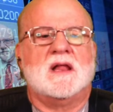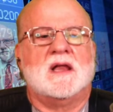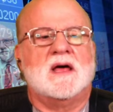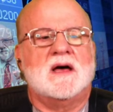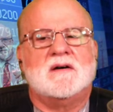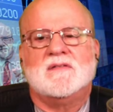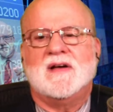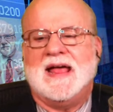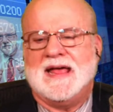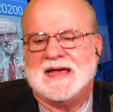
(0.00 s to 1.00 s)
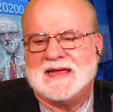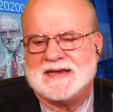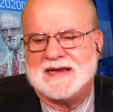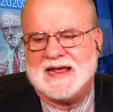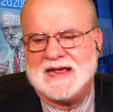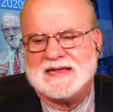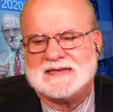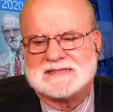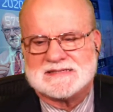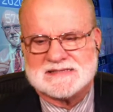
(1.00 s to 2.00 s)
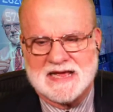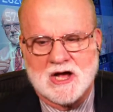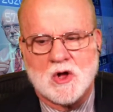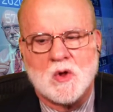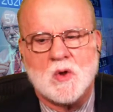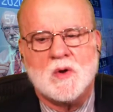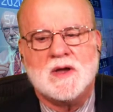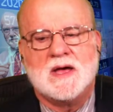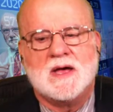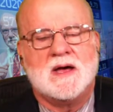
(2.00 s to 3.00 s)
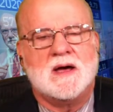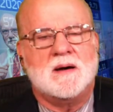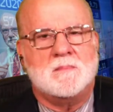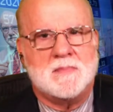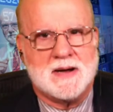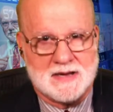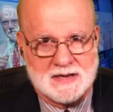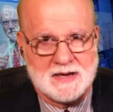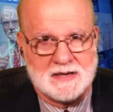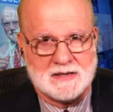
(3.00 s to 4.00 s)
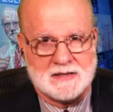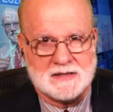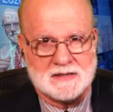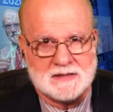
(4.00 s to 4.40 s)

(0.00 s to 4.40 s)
love, and a sound mind.